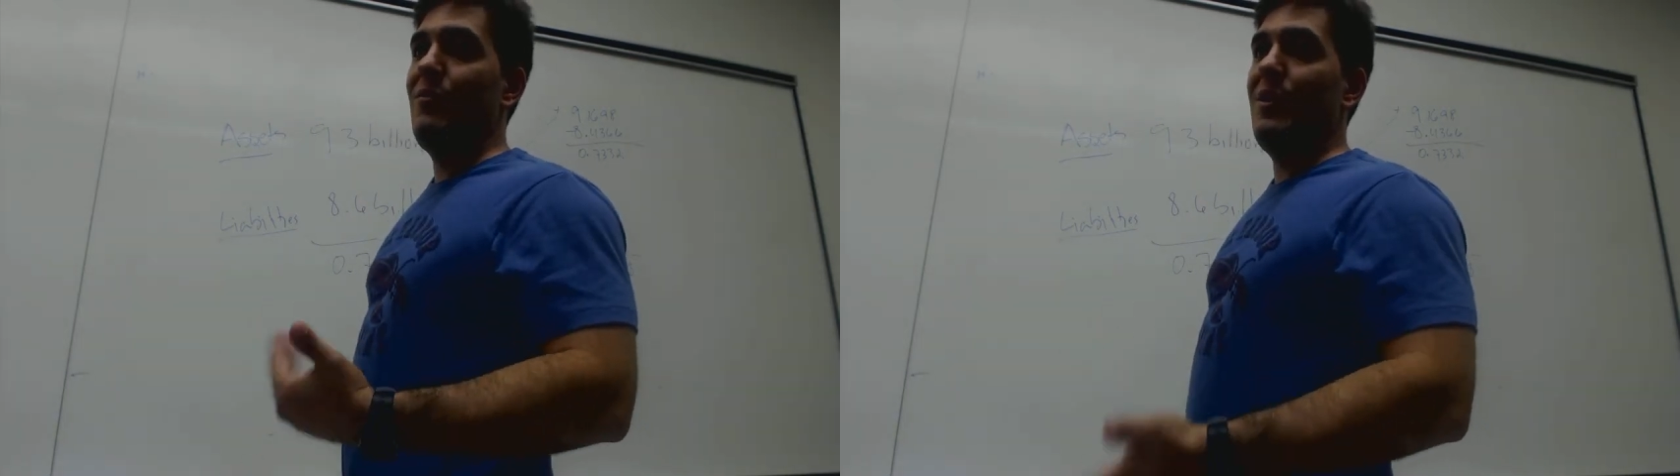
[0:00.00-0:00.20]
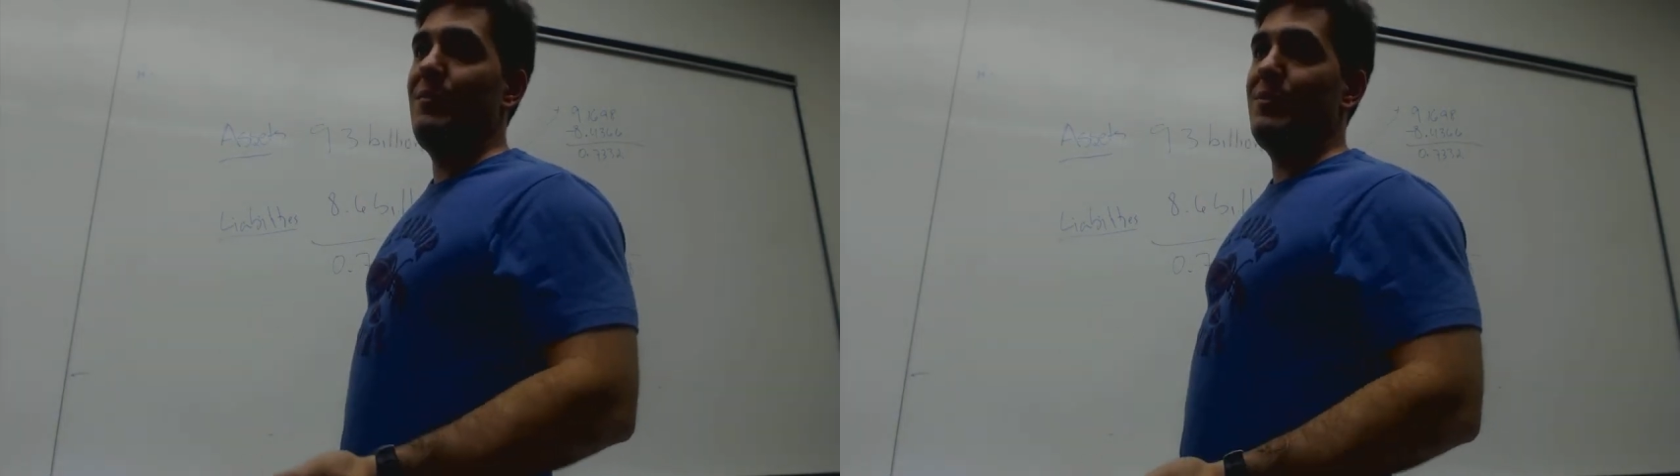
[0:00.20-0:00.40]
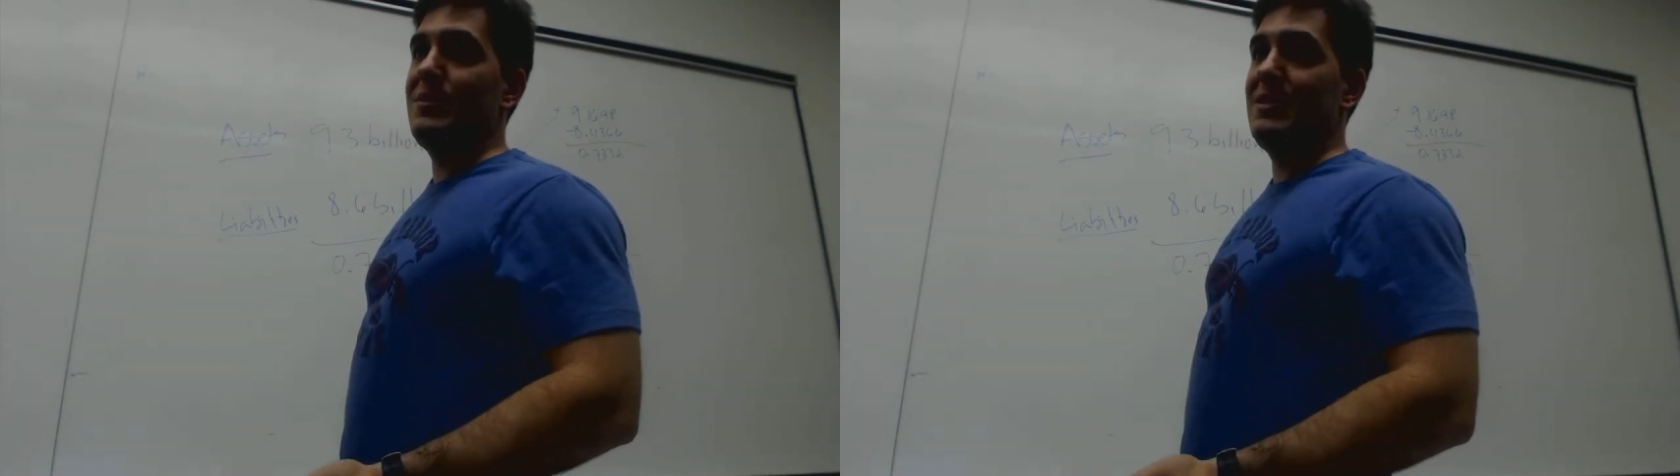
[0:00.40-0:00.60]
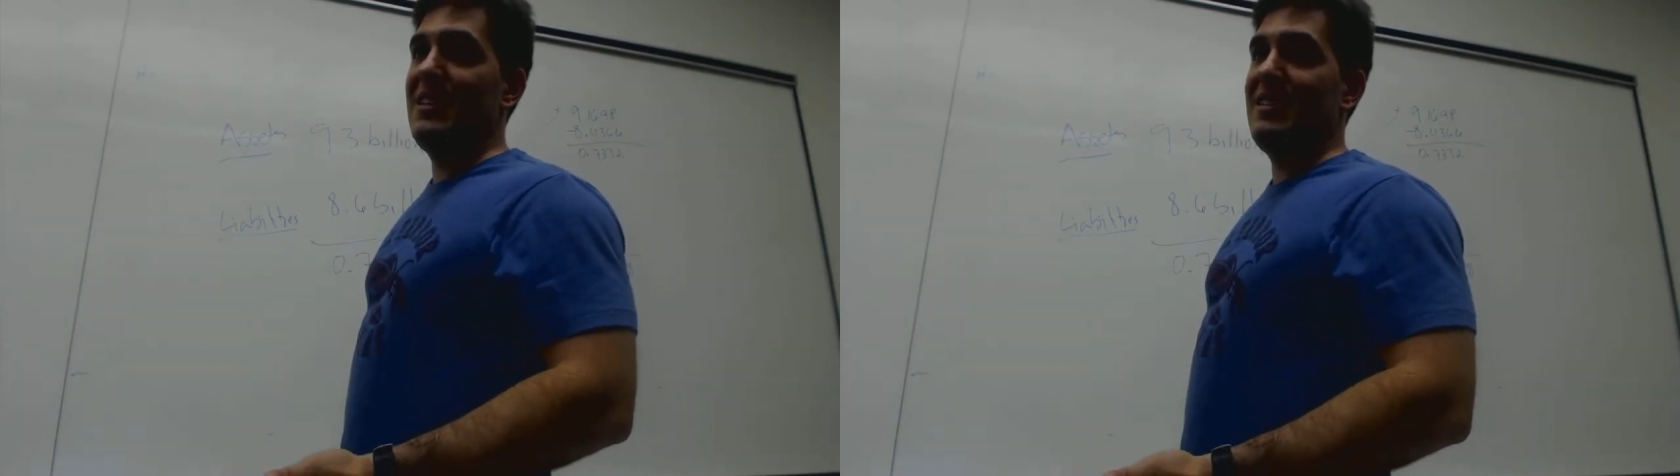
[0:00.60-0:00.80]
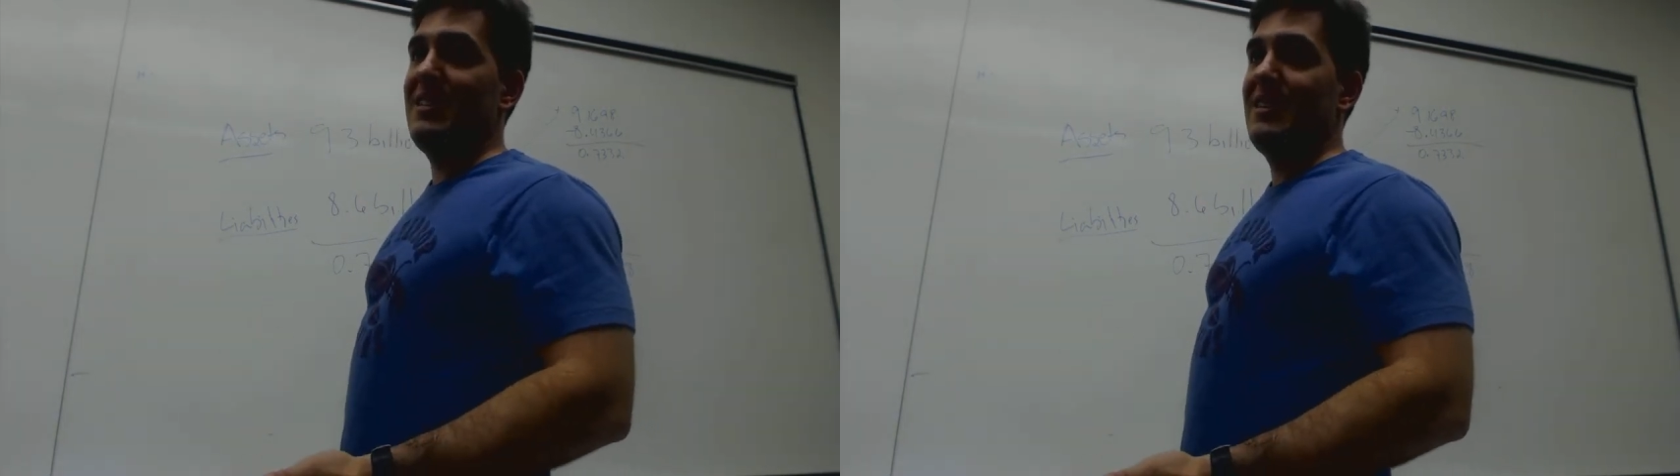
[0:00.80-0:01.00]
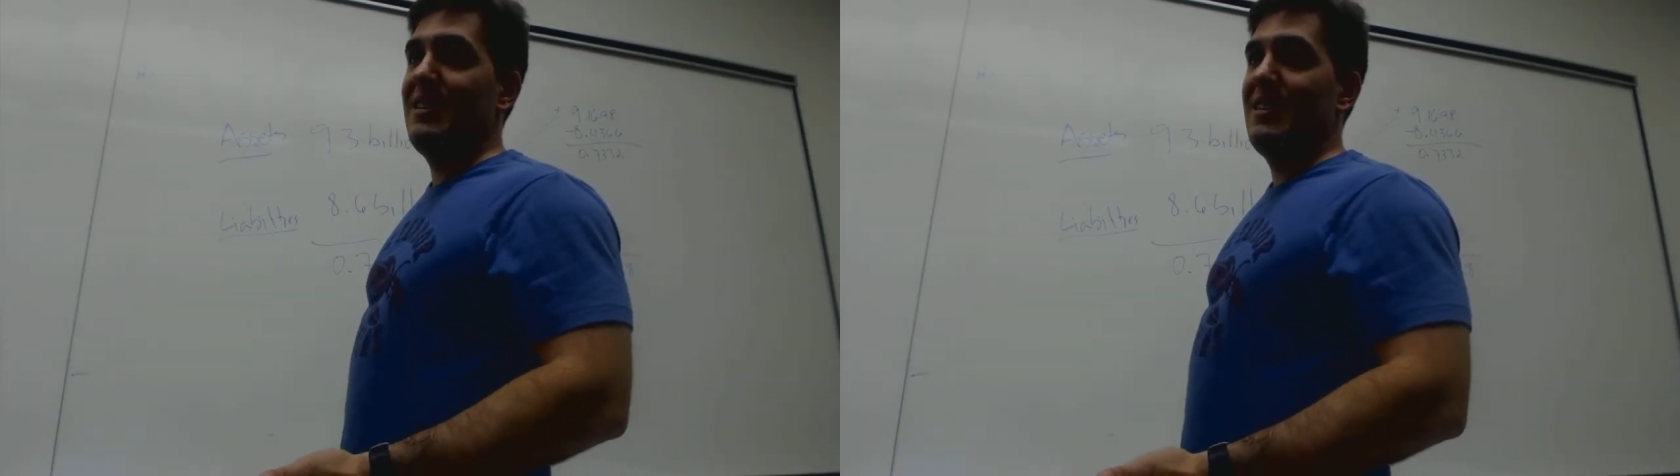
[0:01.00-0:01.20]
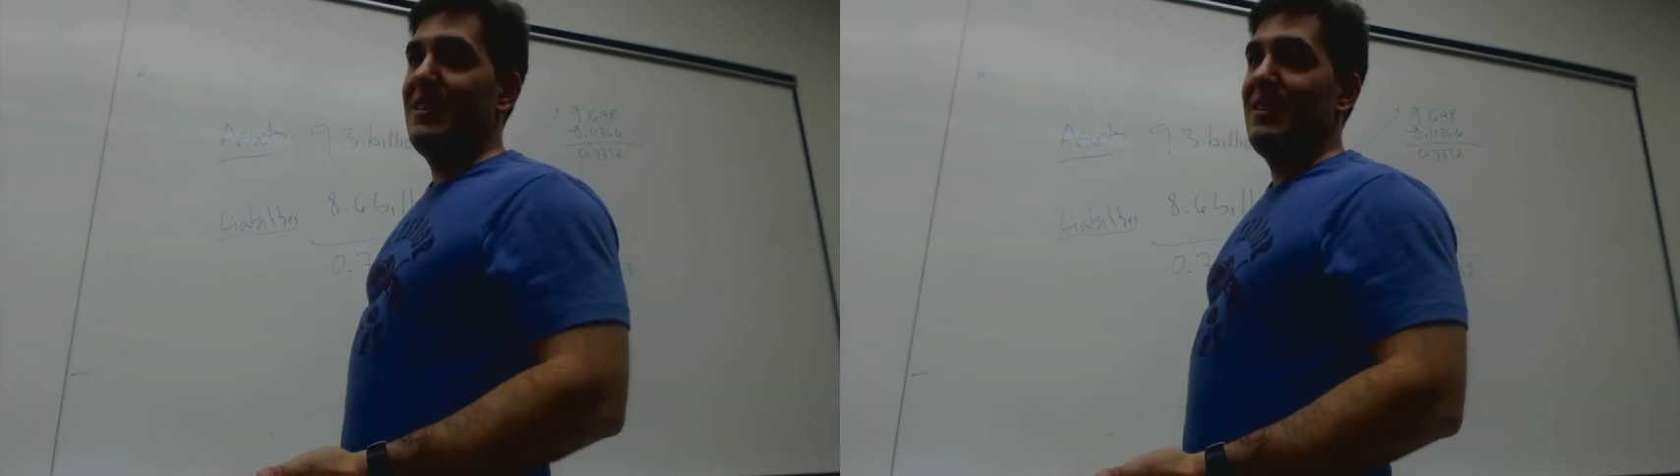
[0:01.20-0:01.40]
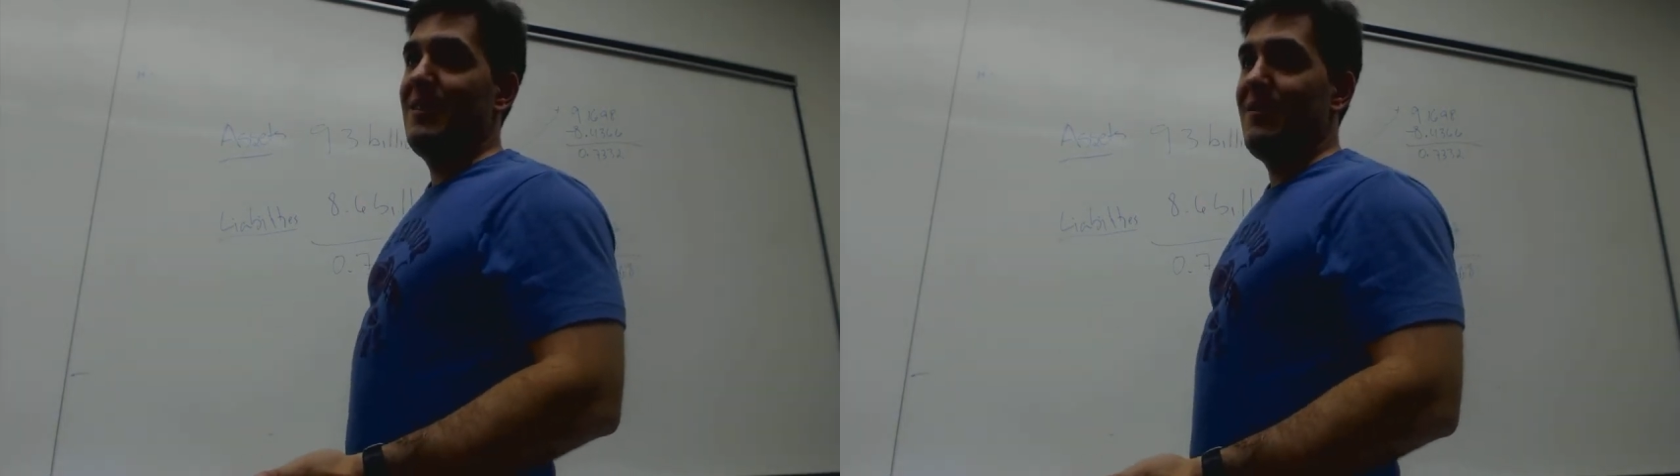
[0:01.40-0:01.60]
1%.
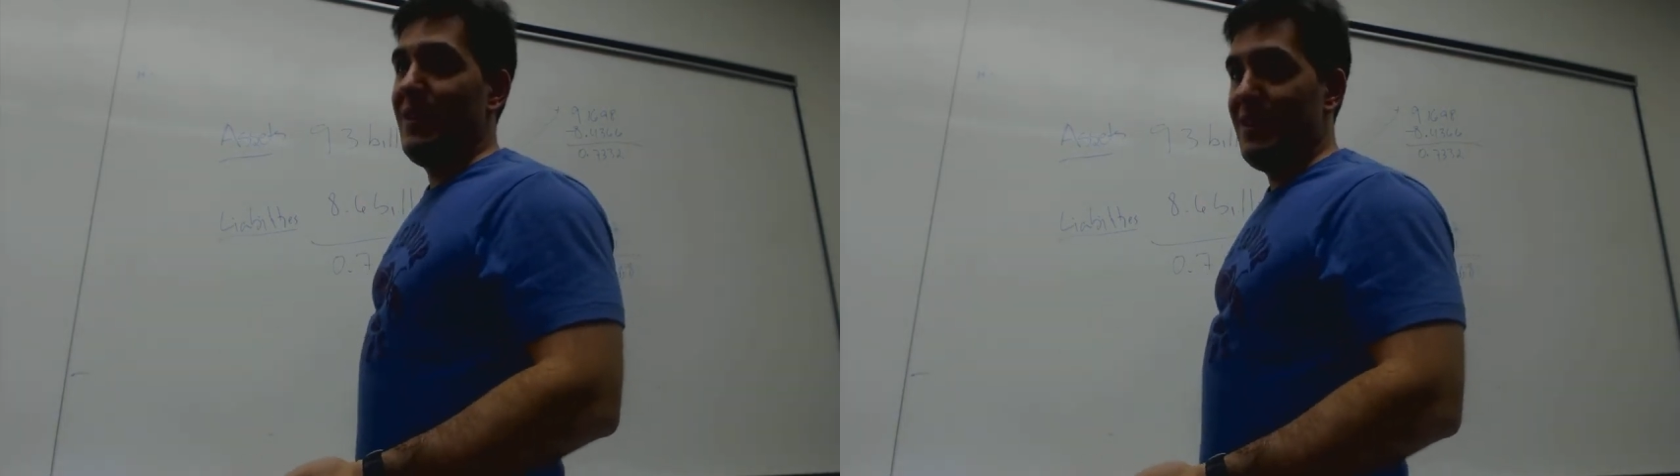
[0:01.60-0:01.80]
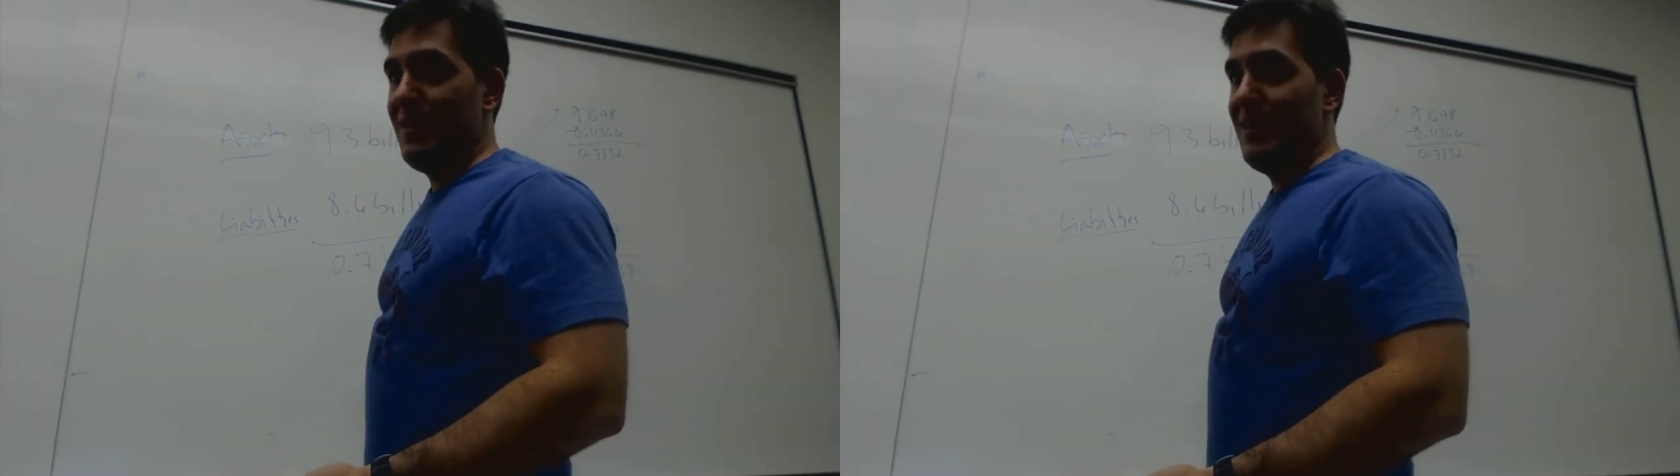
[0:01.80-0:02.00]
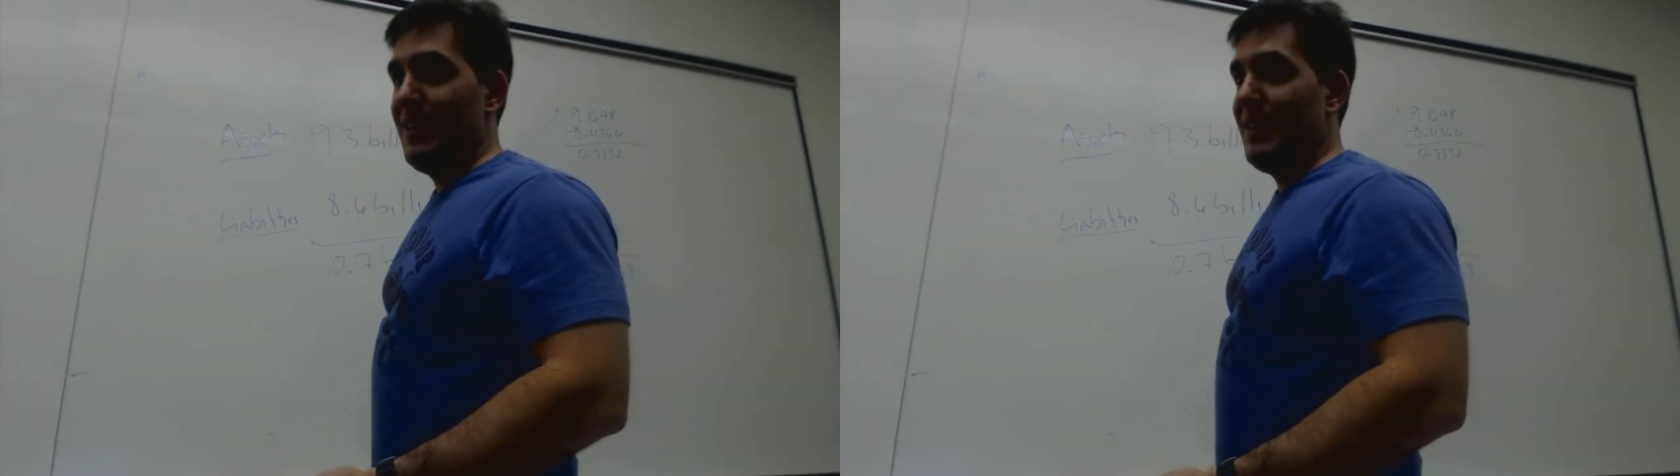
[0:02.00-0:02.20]
Right?